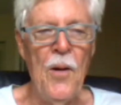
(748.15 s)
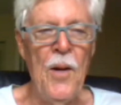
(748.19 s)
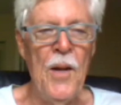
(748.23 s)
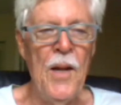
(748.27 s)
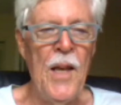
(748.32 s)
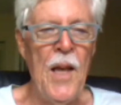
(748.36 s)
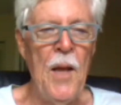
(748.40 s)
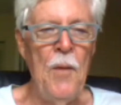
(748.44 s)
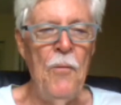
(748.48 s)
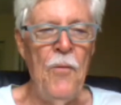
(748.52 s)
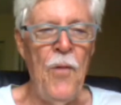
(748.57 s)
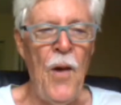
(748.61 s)
and he
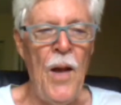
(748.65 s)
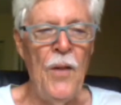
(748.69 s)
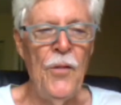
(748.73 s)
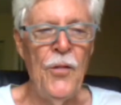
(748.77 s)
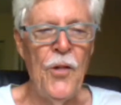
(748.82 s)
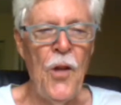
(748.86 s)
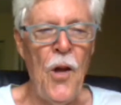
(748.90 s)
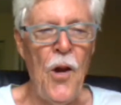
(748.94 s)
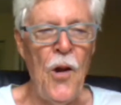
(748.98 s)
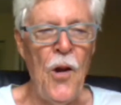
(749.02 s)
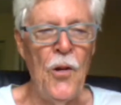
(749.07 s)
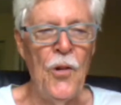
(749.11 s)
gave him 5
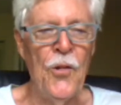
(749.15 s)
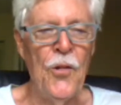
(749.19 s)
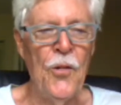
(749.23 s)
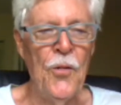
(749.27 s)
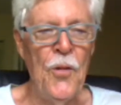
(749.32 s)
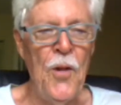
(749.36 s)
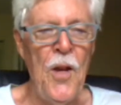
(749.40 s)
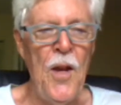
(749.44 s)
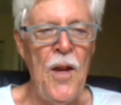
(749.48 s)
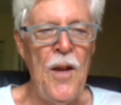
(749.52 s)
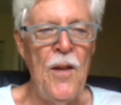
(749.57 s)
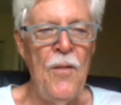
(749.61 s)
stars.
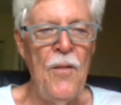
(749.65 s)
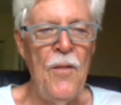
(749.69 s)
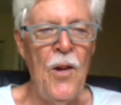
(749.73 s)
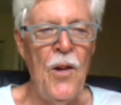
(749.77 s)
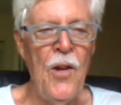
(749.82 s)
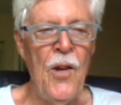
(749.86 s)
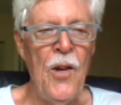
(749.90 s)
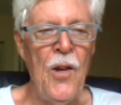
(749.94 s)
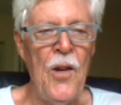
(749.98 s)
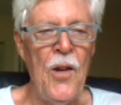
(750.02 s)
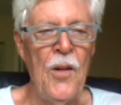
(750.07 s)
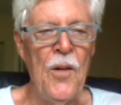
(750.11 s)
Hey,
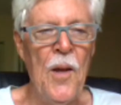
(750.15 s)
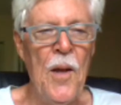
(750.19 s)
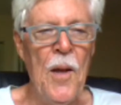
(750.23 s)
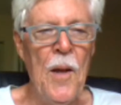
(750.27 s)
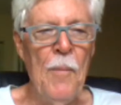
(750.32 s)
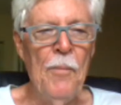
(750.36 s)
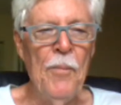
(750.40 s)
very good.